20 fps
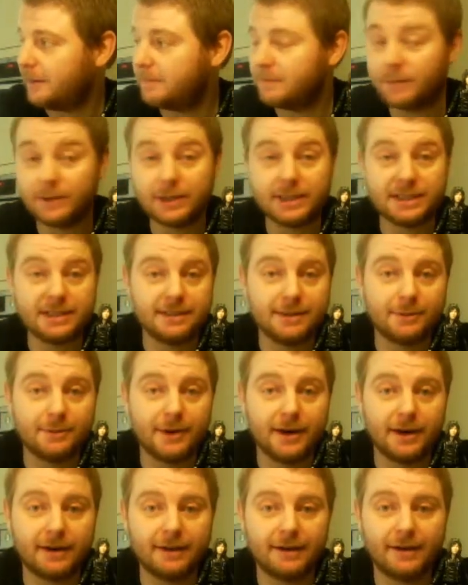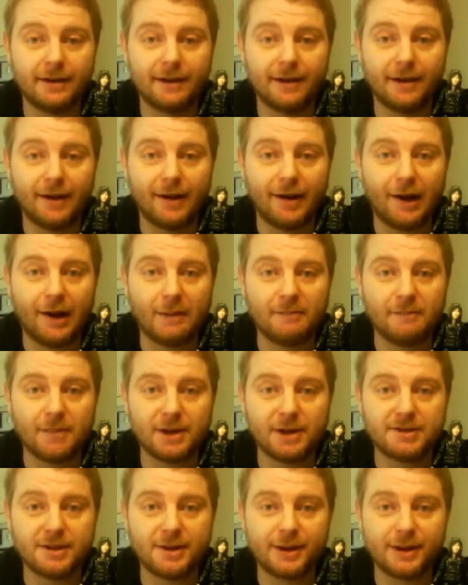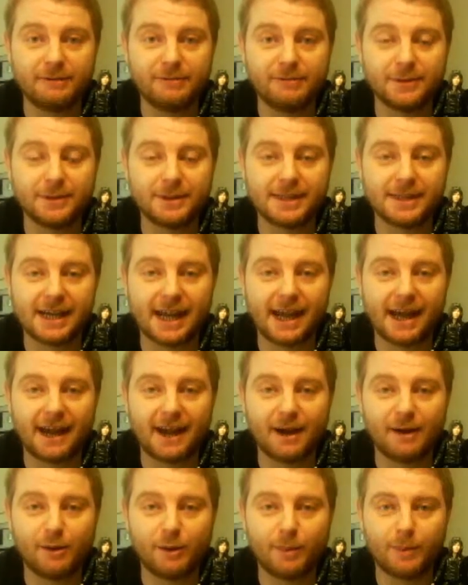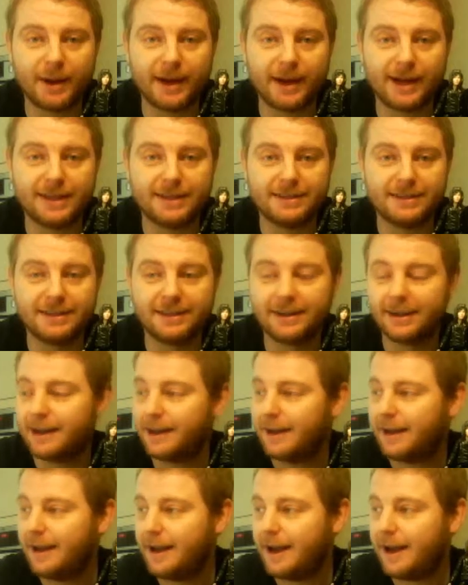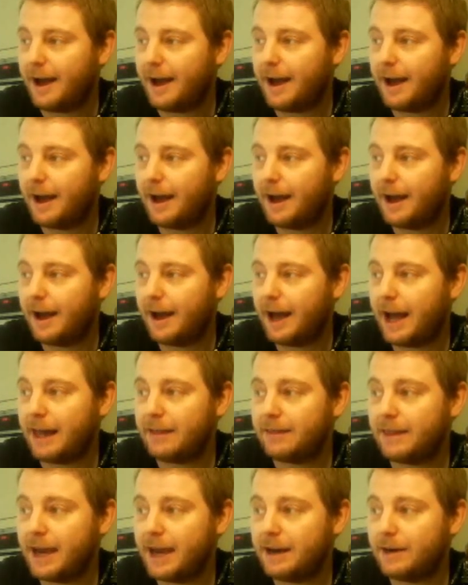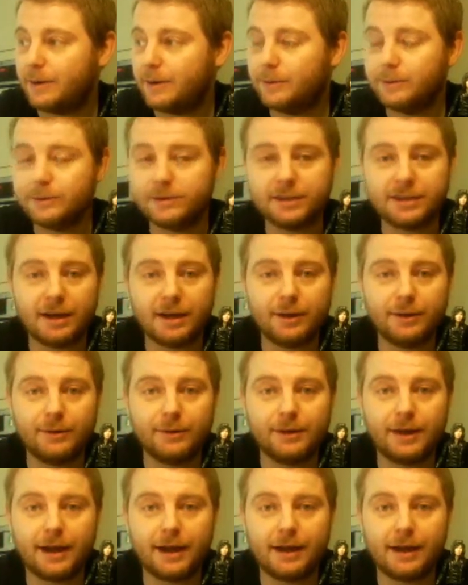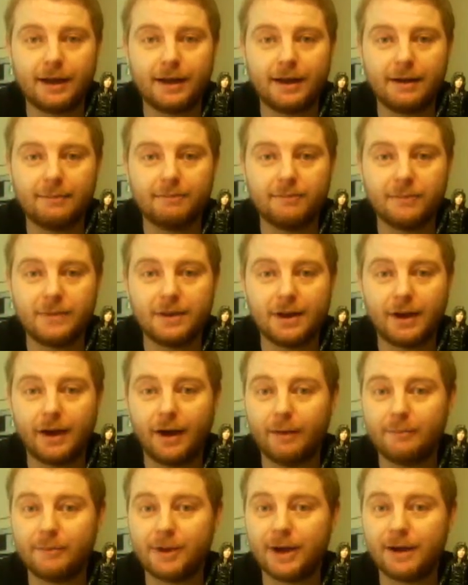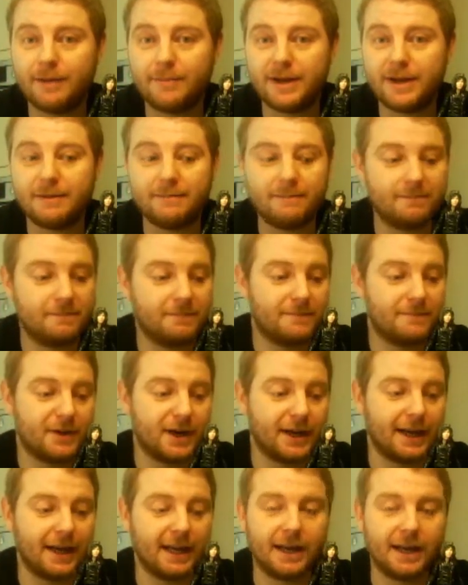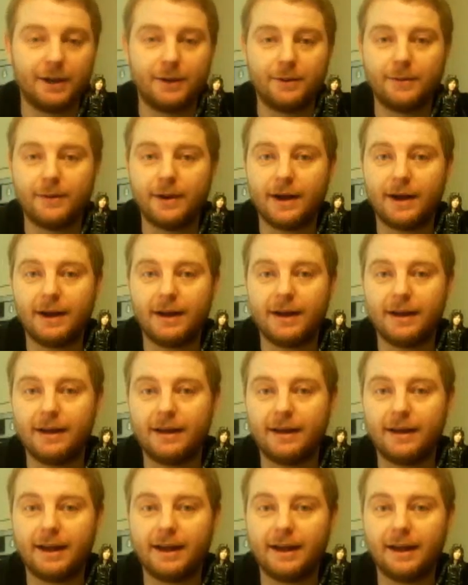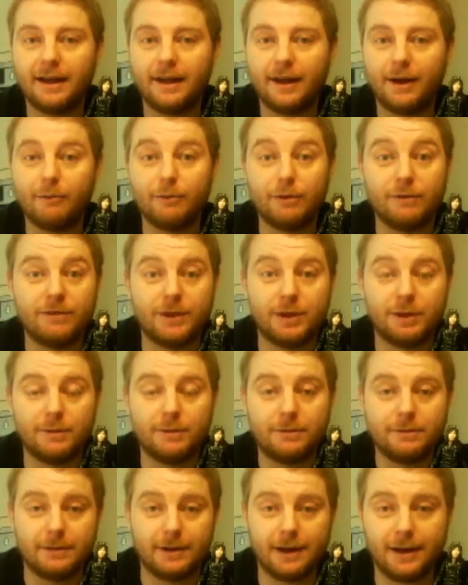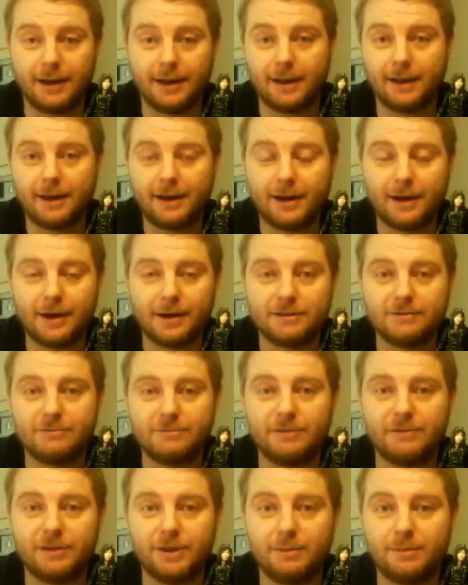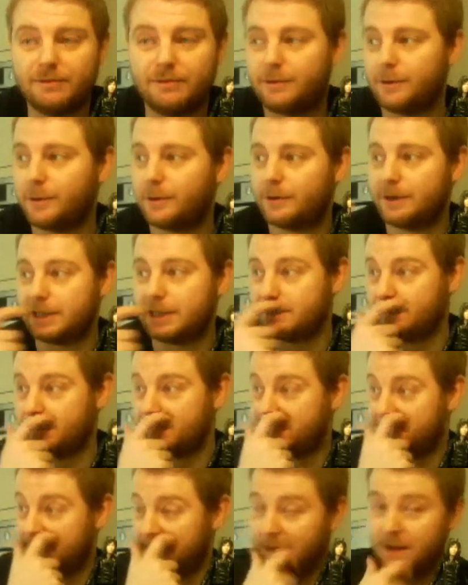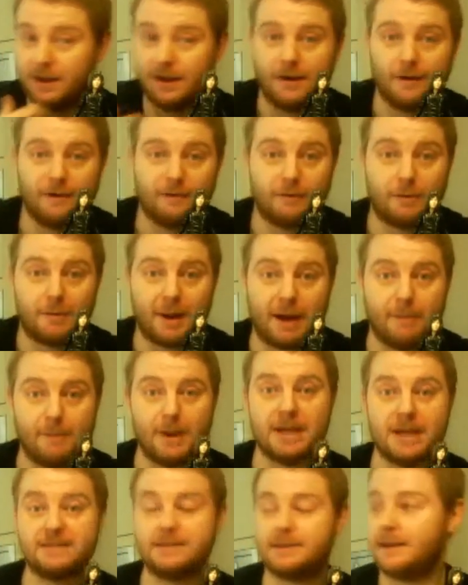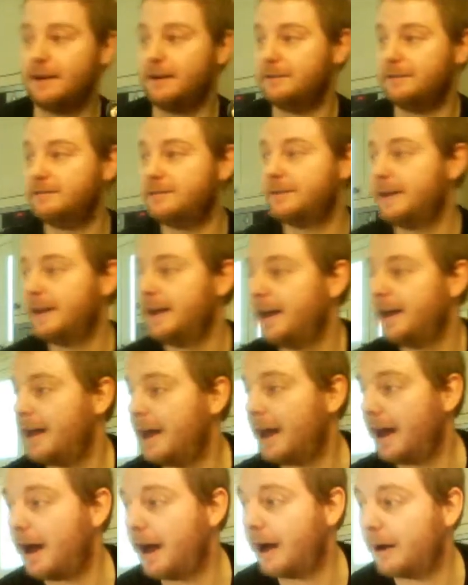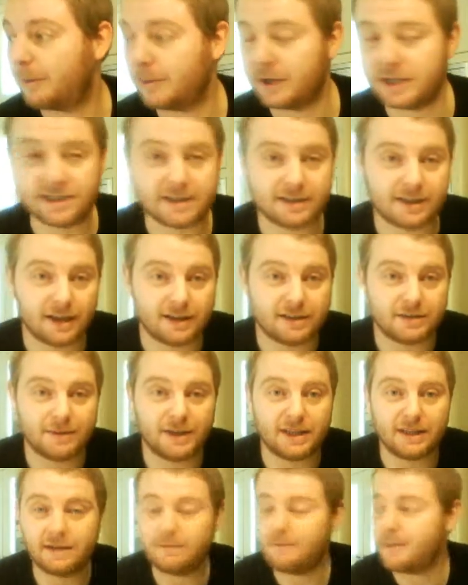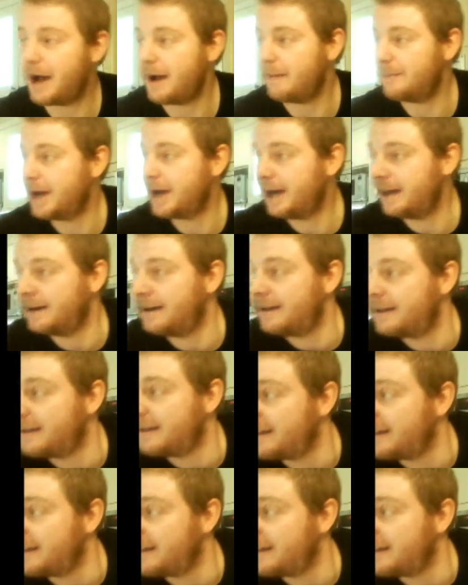which is the one I'm most looking forward to getting out of the package. And then also I'm going to be bringing you another last review before Christmas for Batman stuff, which is going to be the Batman,